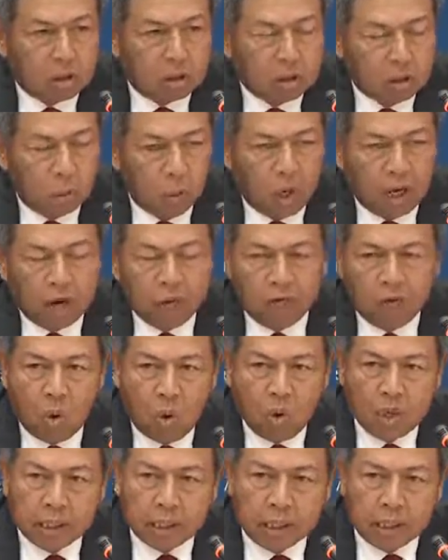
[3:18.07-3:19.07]
the way
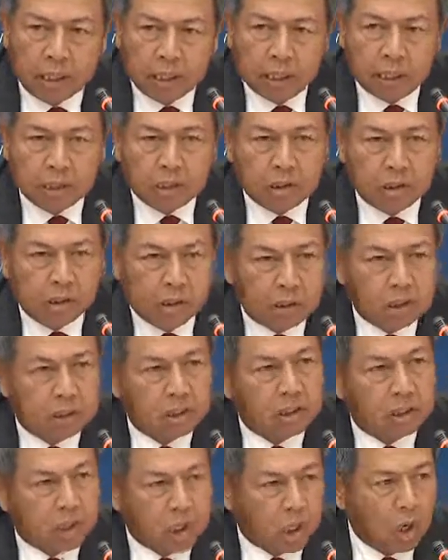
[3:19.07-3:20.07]
forward in the
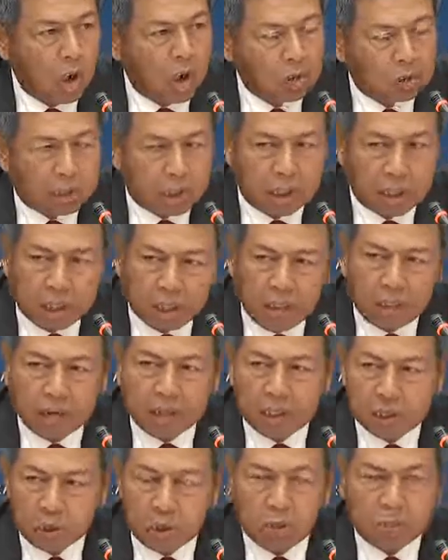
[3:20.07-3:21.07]
security and
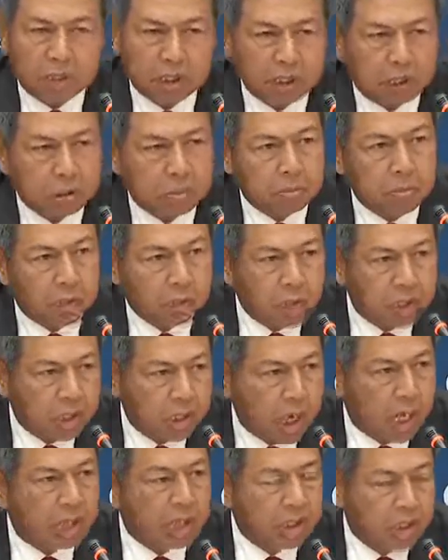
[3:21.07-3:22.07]
defense cooperation between the
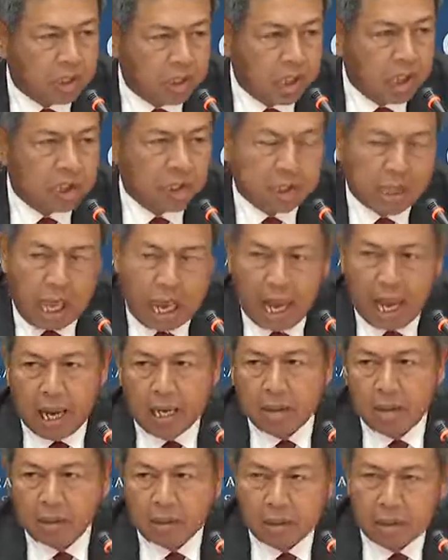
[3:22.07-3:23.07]
United States
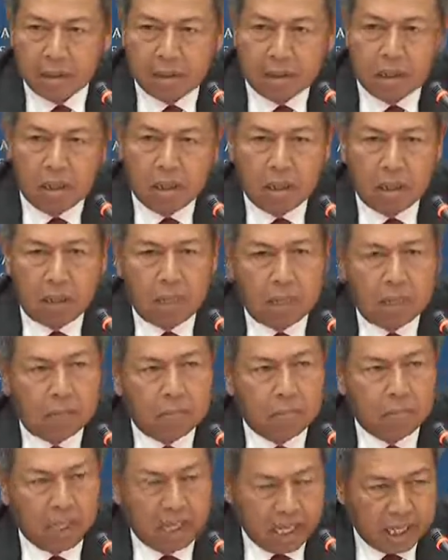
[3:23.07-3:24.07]
and
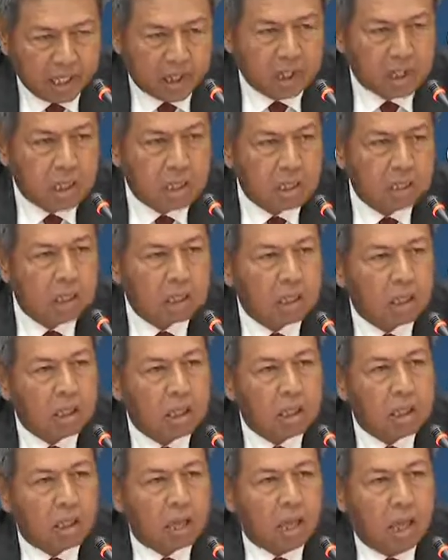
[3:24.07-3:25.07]
Malaysia.
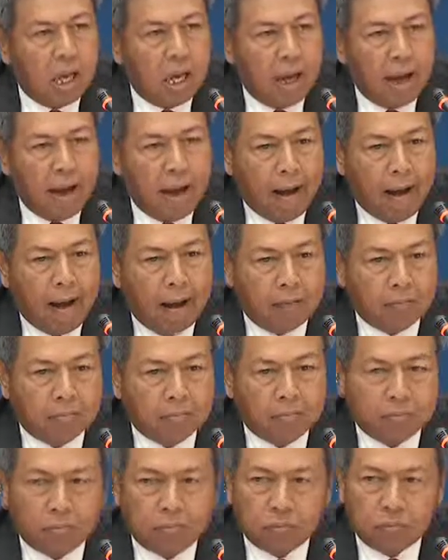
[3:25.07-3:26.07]

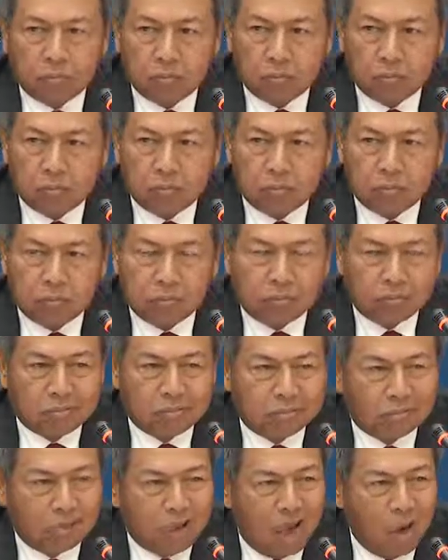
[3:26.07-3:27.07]
Um,
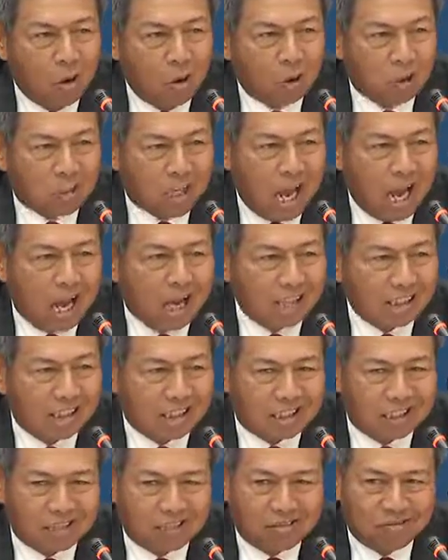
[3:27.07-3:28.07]
I was
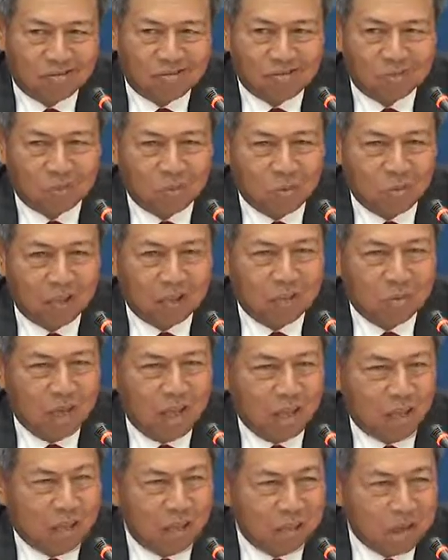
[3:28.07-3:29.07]
asked, what do
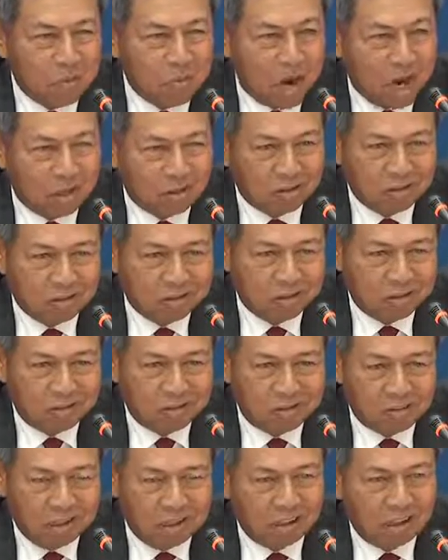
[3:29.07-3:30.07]
I think about
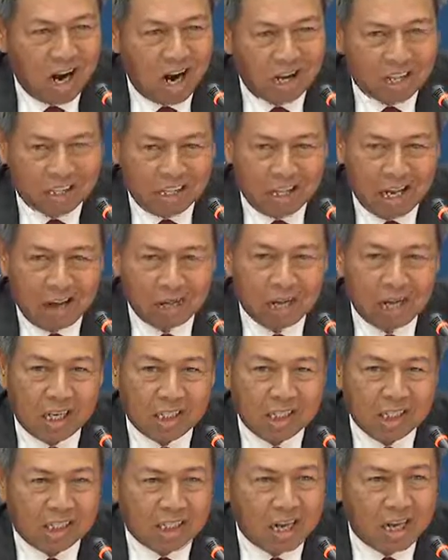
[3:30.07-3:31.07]
Iraq and
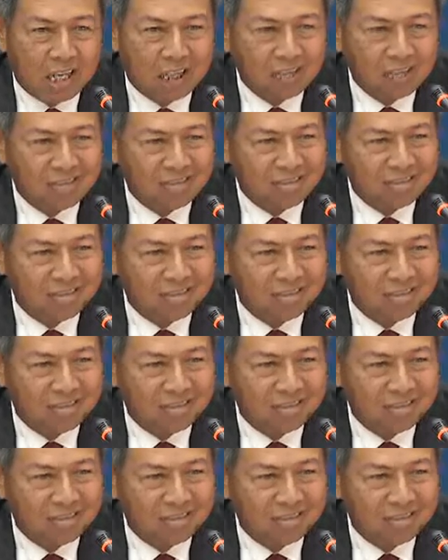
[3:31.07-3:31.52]
Afghanistan?